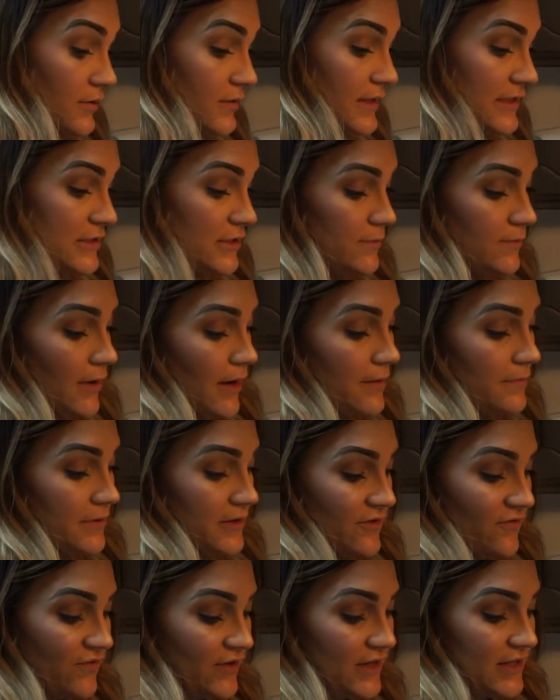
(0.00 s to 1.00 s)
This will
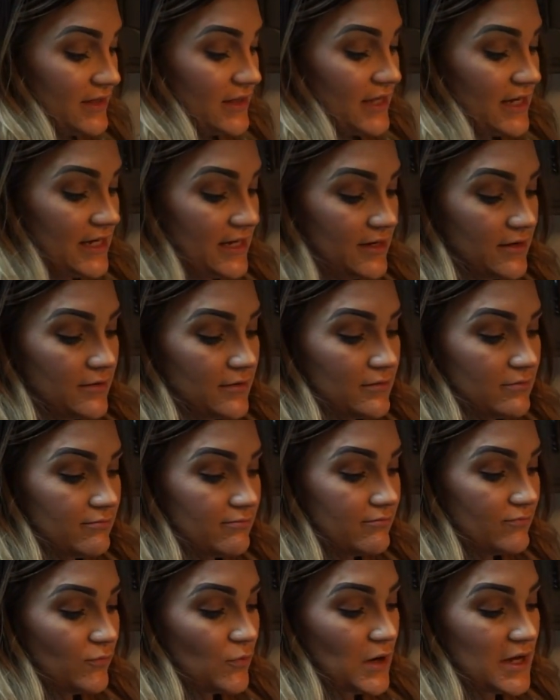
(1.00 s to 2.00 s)
probably feed like,
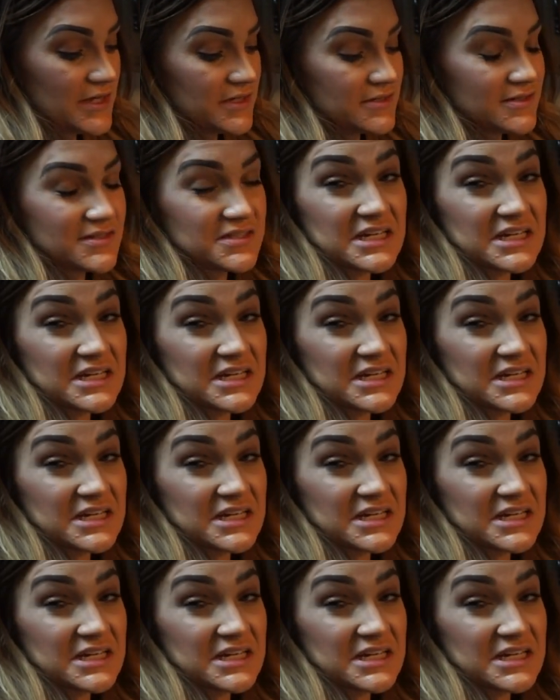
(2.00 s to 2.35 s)
what,